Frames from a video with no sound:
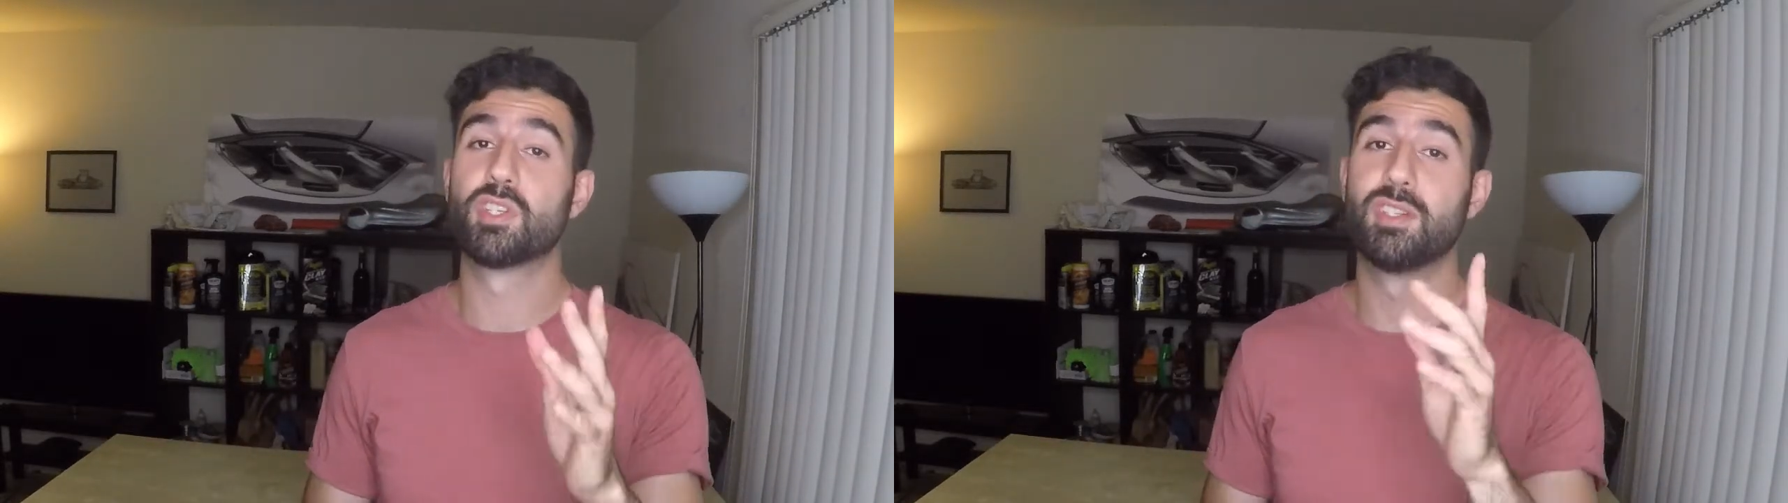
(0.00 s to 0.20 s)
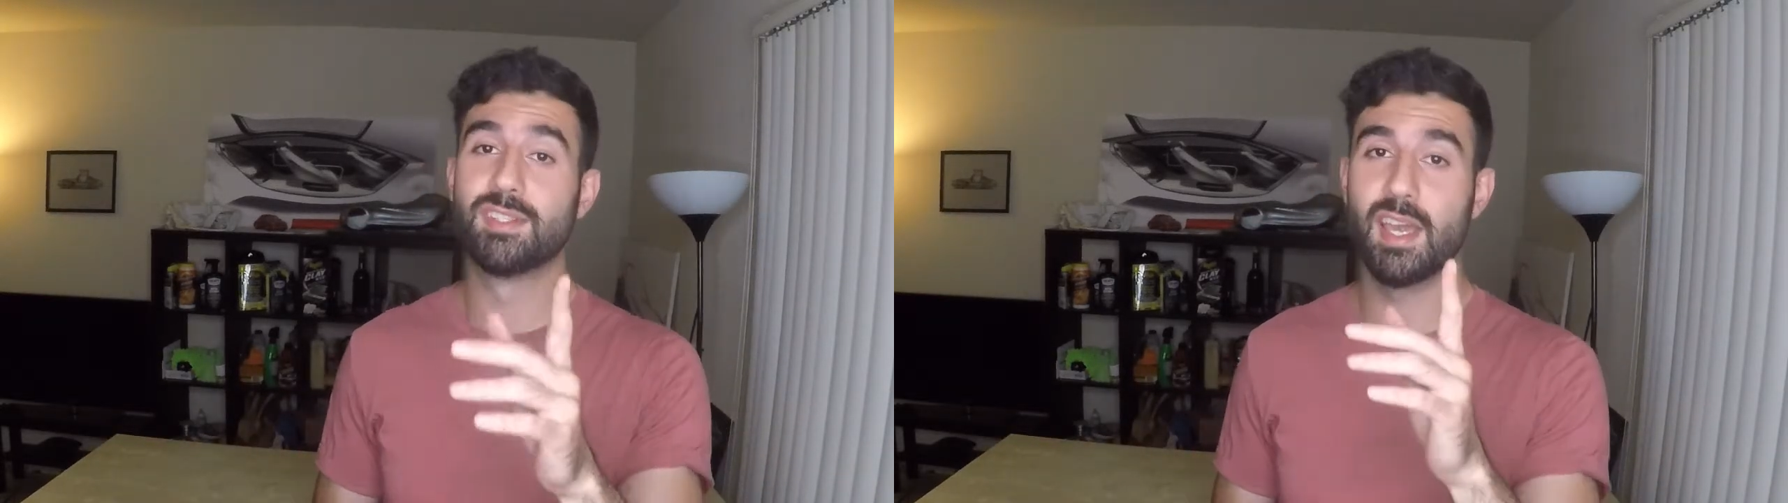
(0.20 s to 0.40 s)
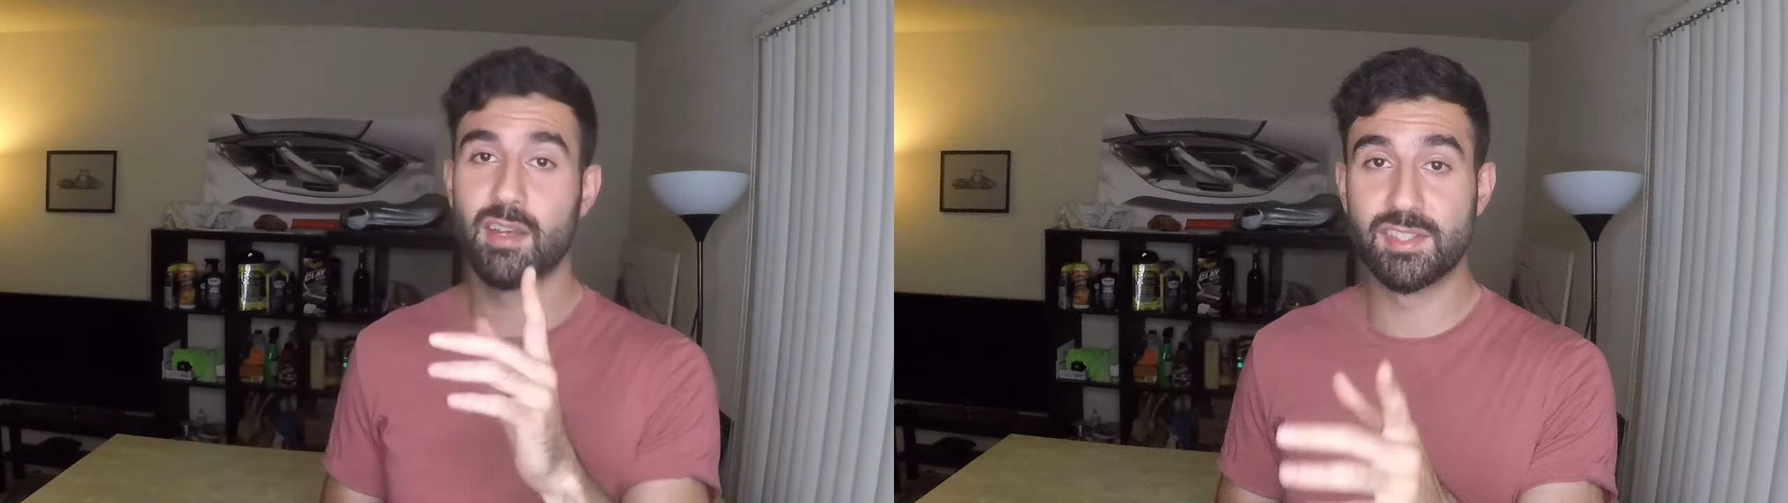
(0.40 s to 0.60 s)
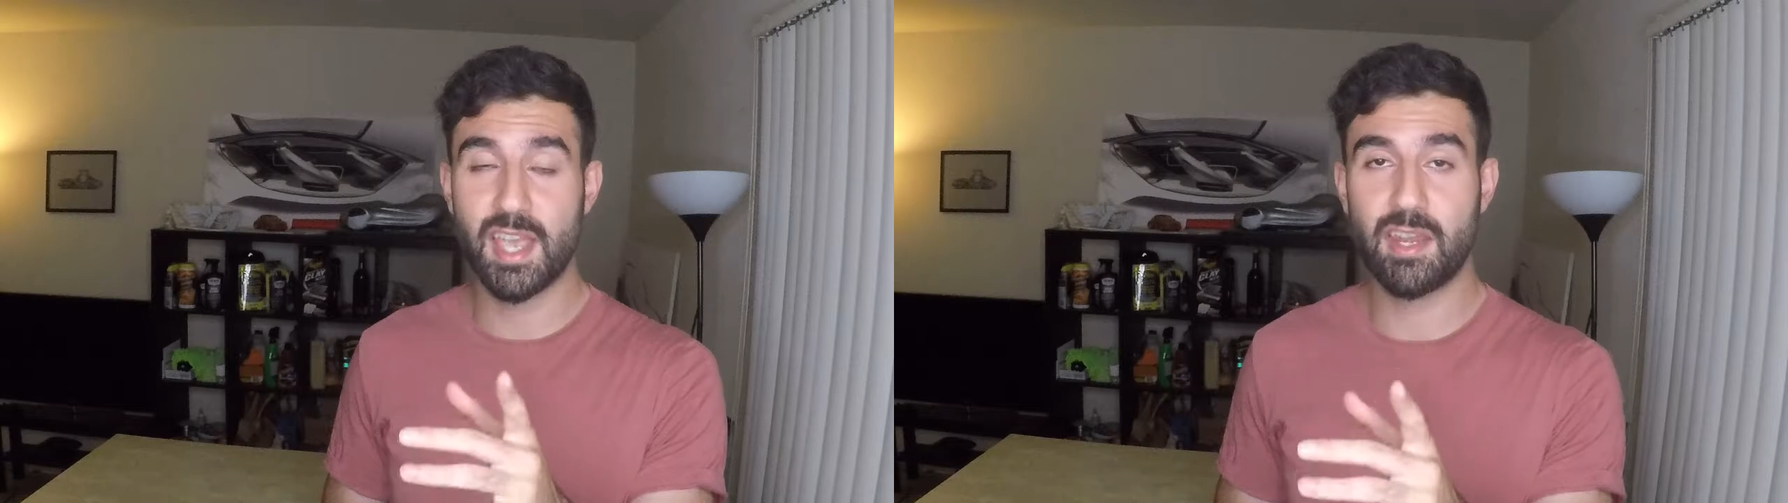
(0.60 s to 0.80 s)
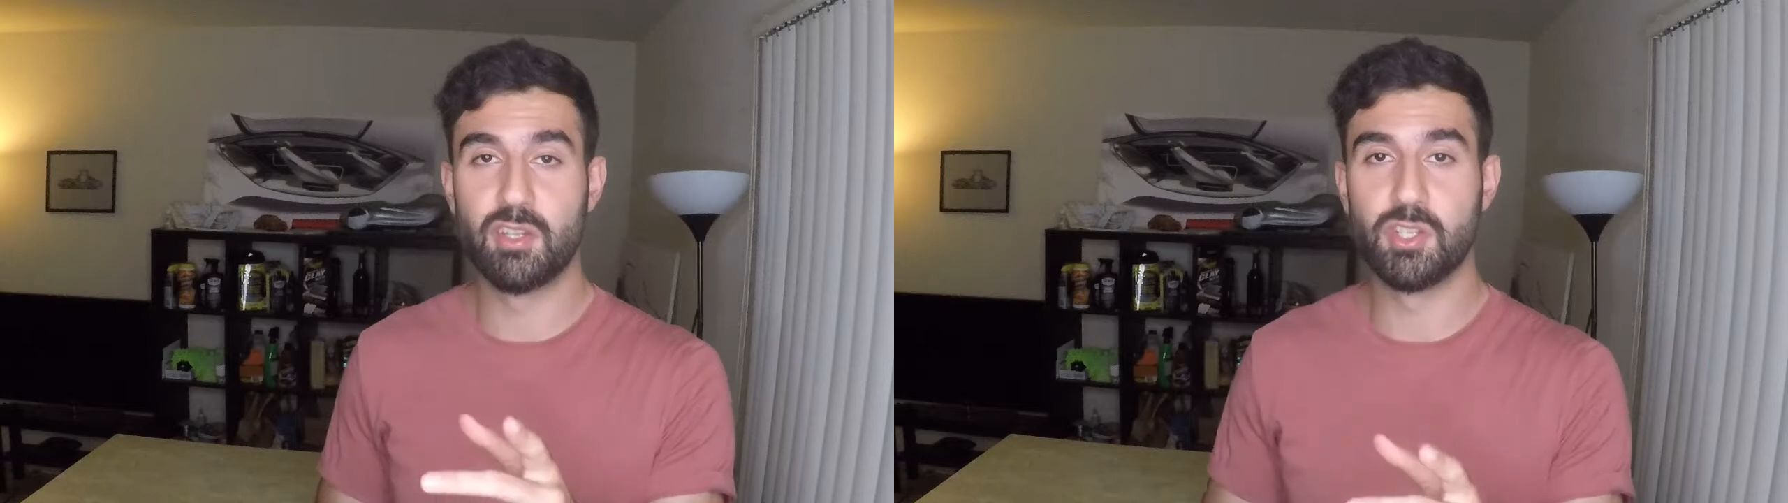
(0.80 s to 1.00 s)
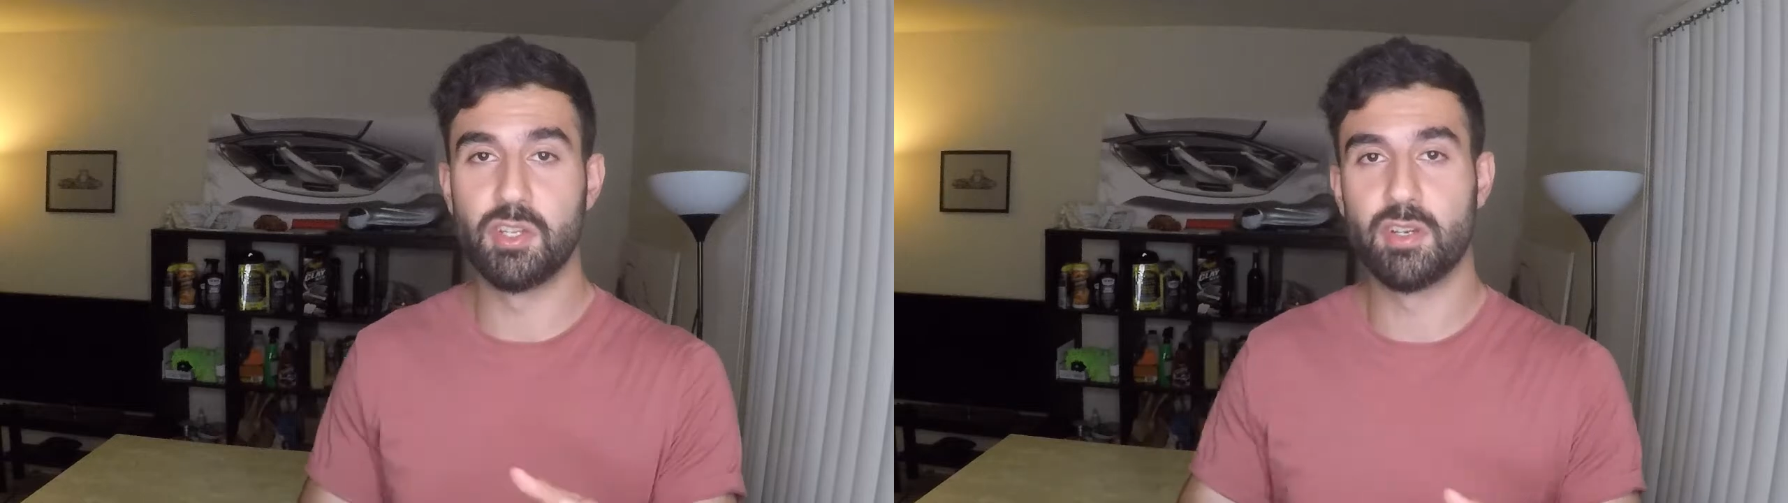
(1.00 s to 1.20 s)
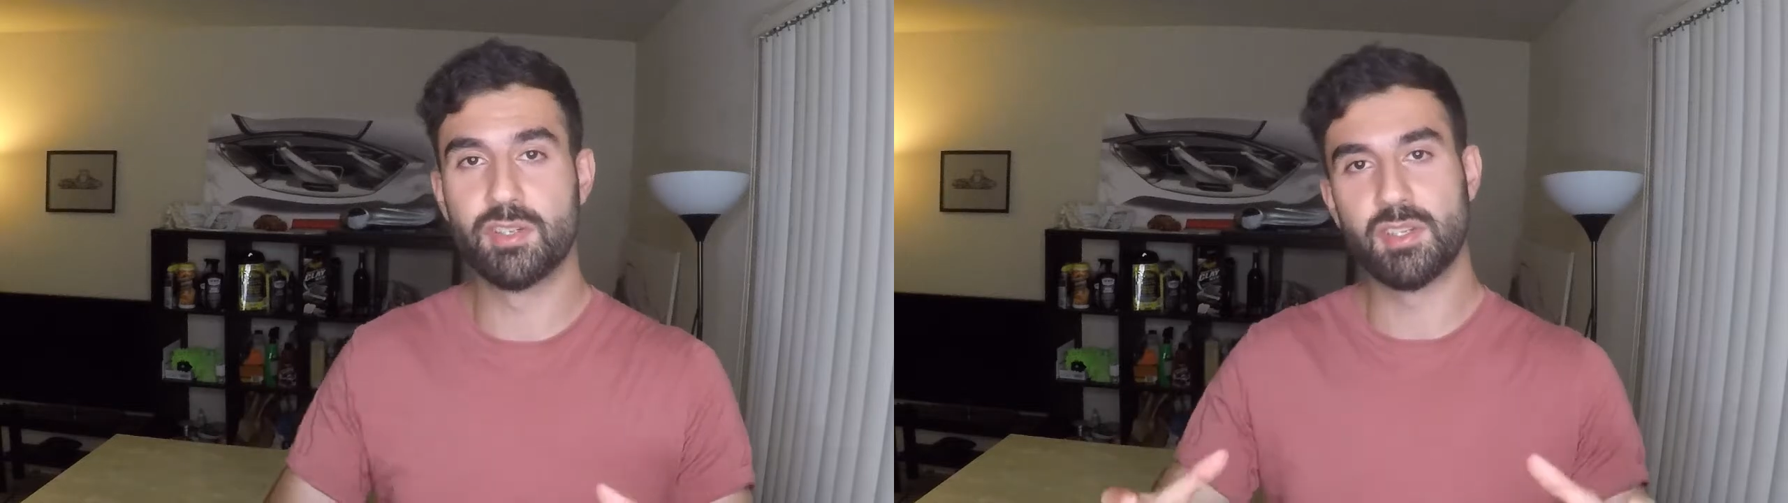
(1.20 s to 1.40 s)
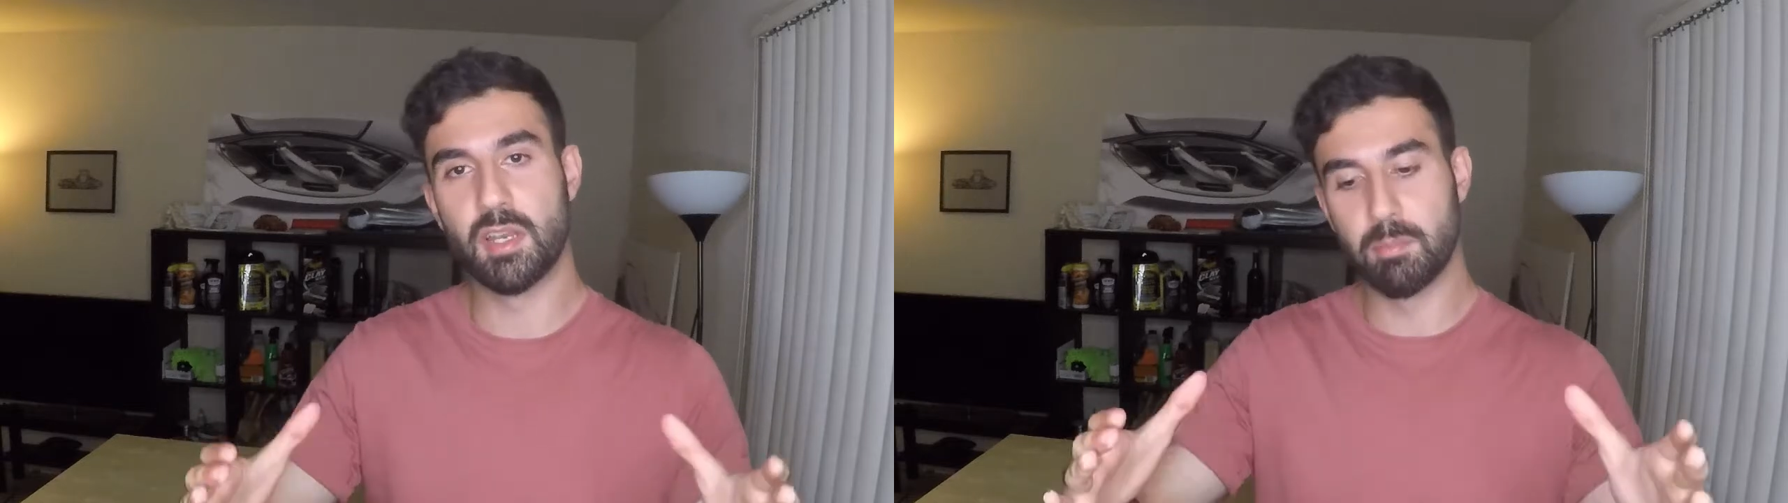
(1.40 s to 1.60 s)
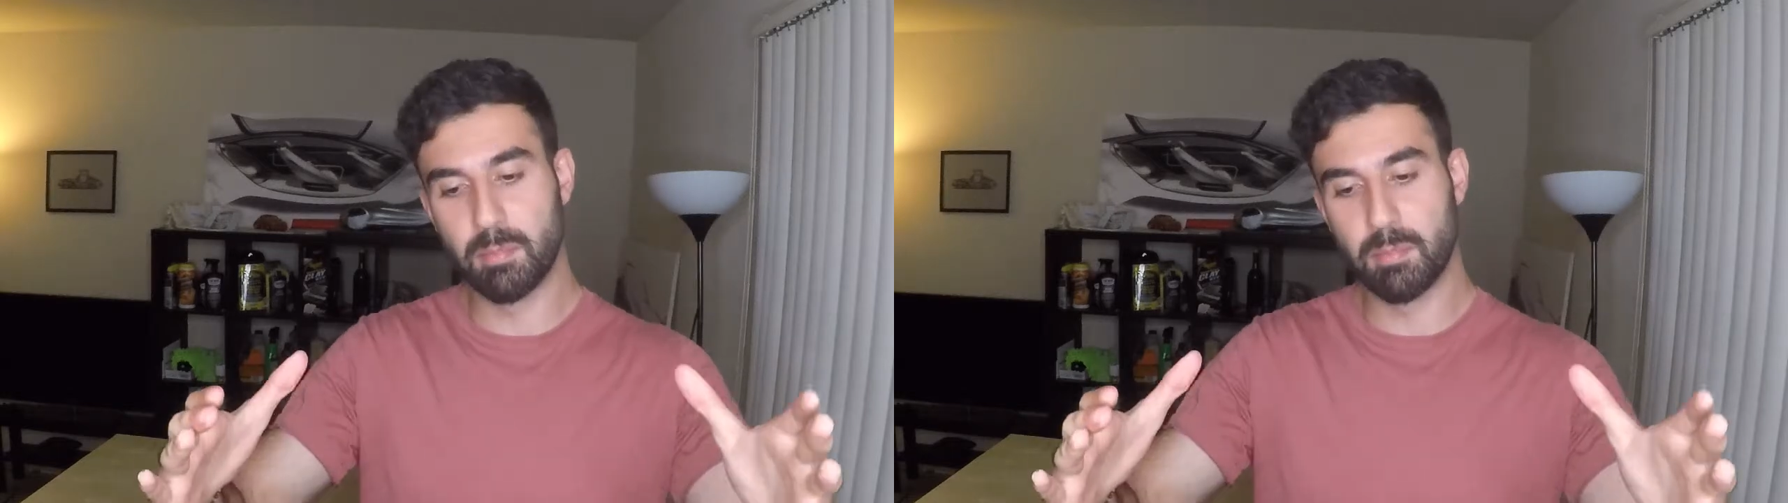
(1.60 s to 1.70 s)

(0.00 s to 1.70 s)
designers and engineers in